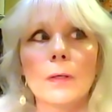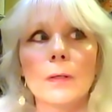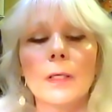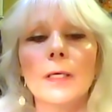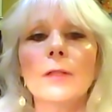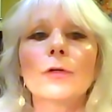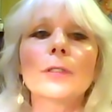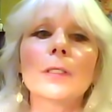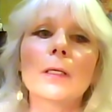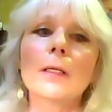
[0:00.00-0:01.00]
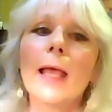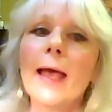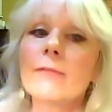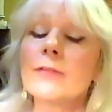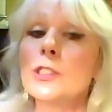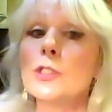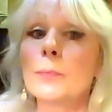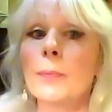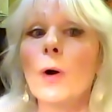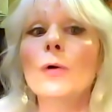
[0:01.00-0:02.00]
either haven't
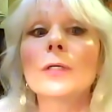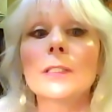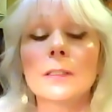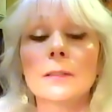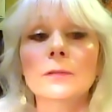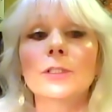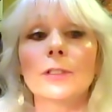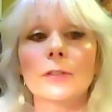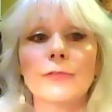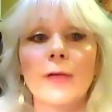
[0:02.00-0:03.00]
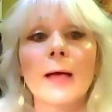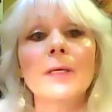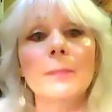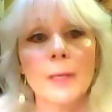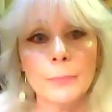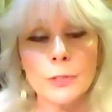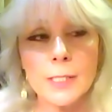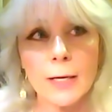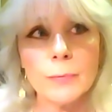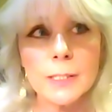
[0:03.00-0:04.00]
spoke to their family
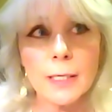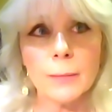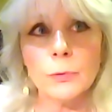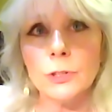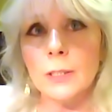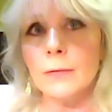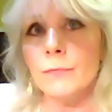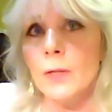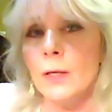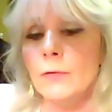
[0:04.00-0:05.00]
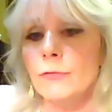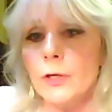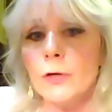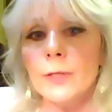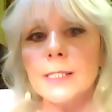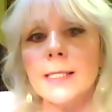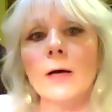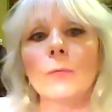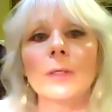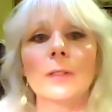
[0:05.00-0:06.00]
members. I was able to figure this
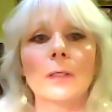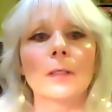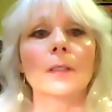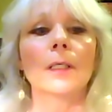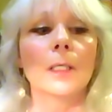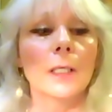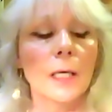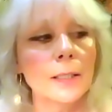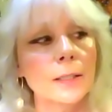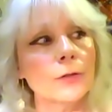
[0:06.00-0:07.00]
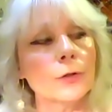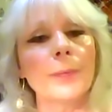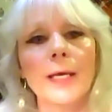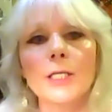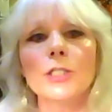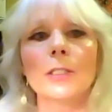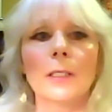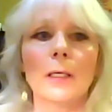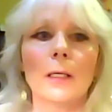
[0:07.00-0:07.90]
out with another patient,